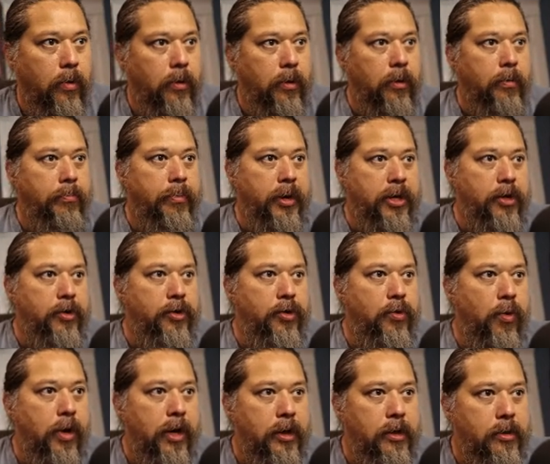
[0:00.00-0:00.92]
but you do
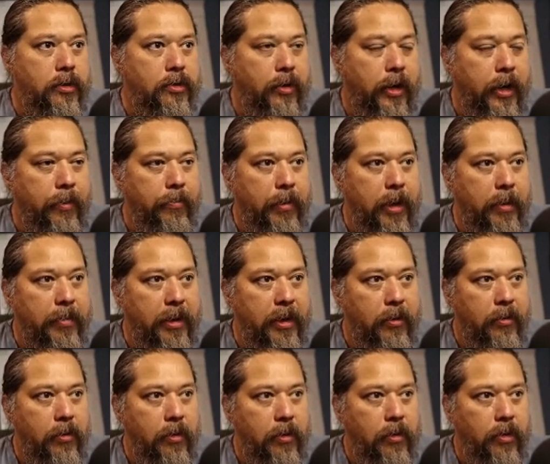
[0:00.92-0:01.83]
want to try to maybe,
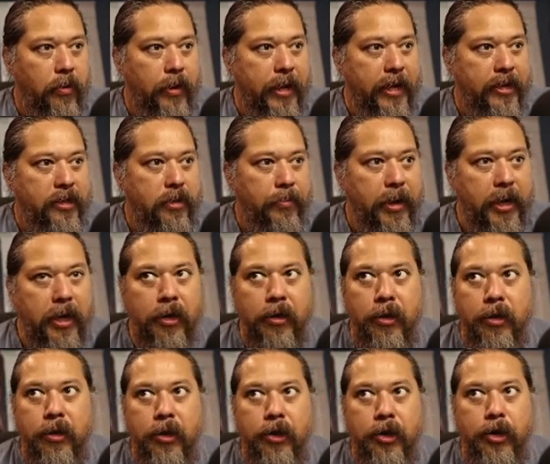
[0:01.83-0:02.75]
you know, guesstimate it
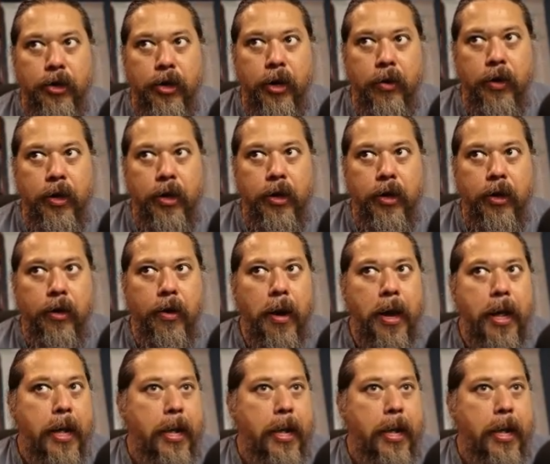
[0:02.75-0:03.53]
in the good area here.